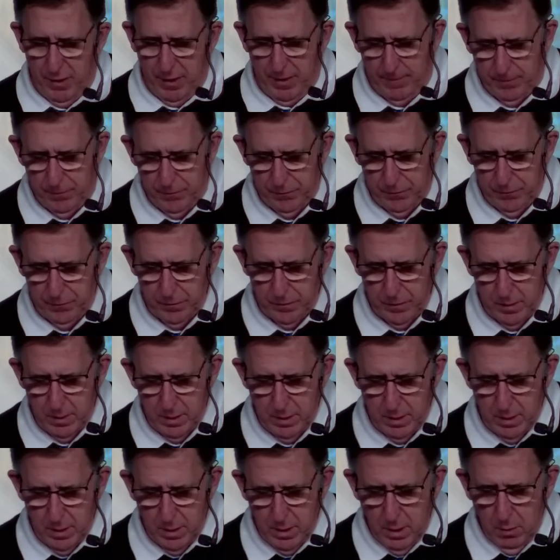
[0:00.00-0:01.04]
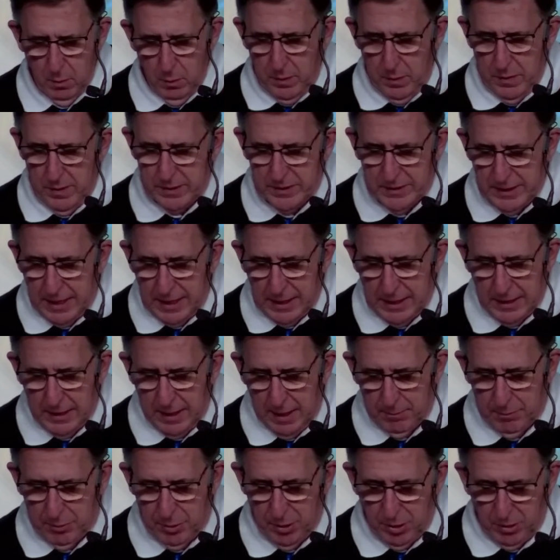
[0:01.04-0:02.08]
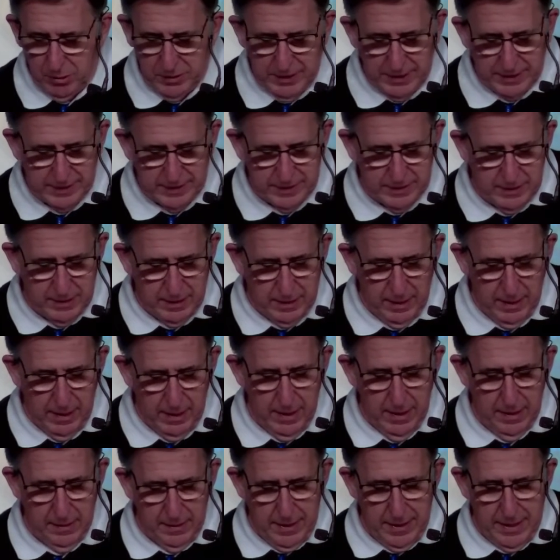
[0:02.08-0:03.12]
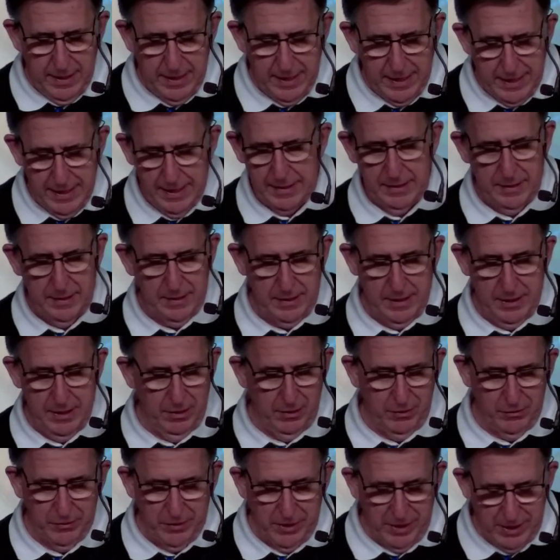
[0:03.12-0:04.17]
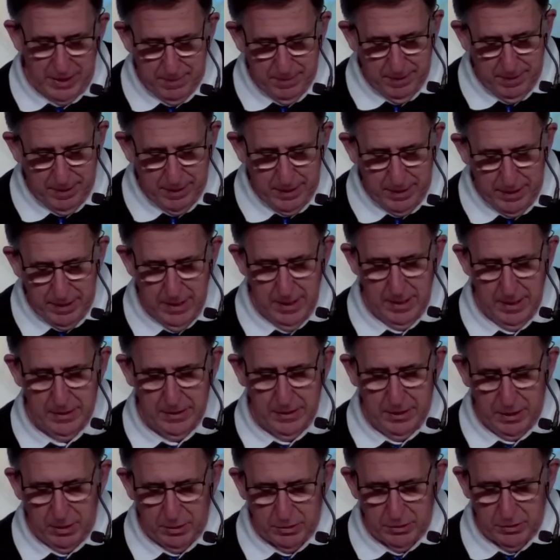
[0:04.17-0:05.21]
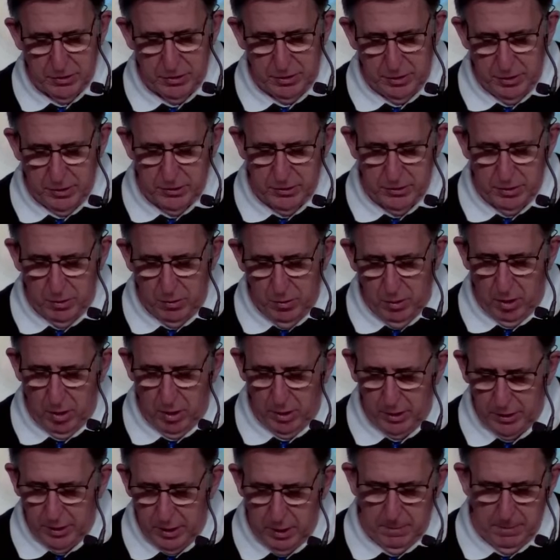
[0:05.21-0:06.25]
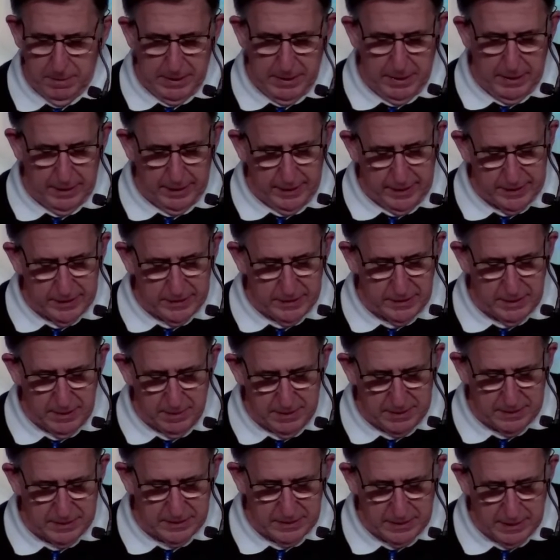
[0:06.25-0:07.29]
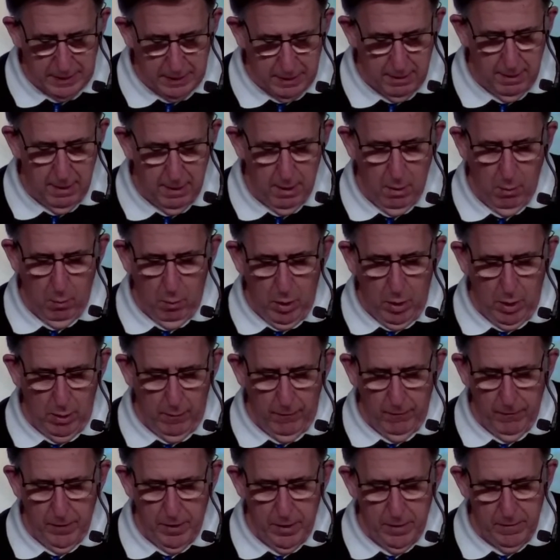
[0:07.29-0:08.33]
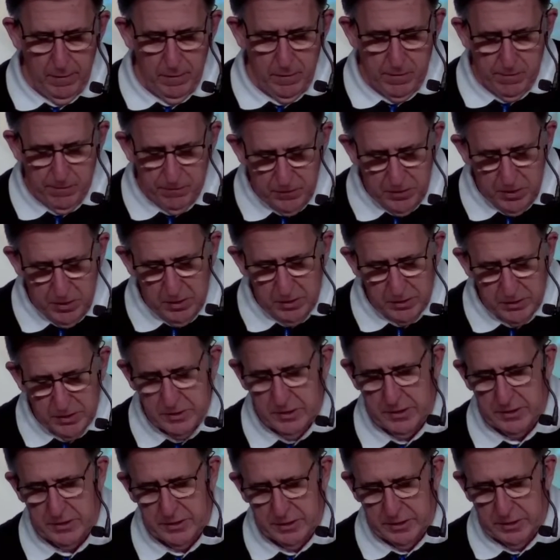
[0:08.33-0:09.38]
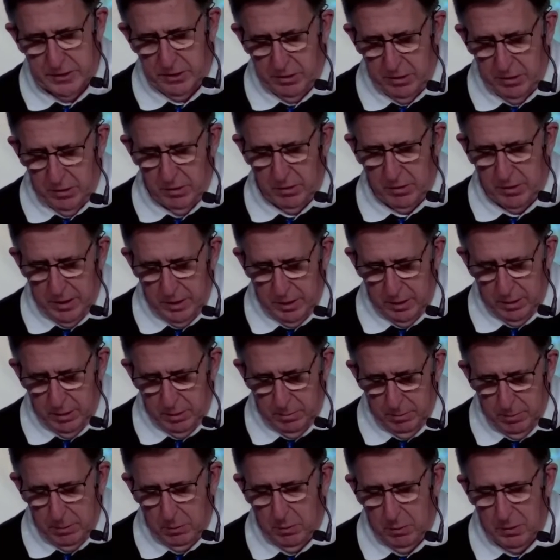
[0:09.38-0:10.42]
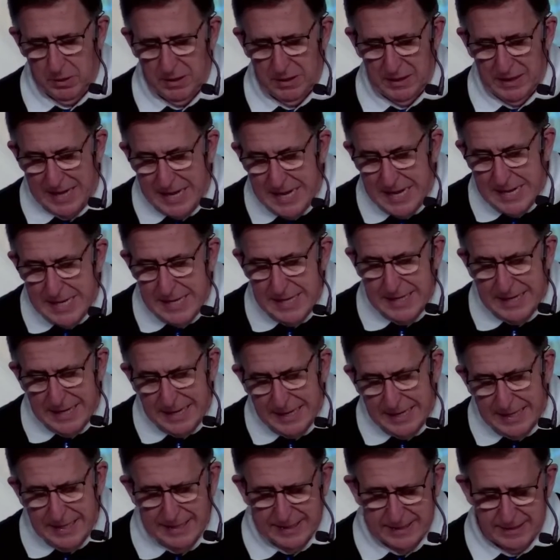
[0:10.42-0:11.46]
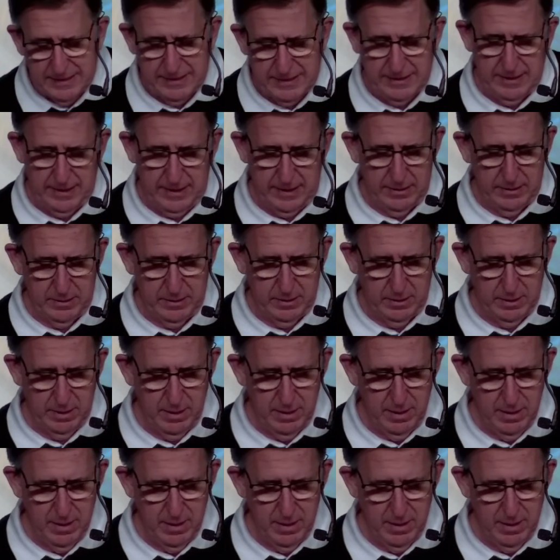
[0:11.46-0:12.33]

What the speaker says: them. When the Cyclops protested that he hadn't killed anybody, Daryl turned his own argument against him and said, "Well, you're just a serial killer, but with latent tendencies."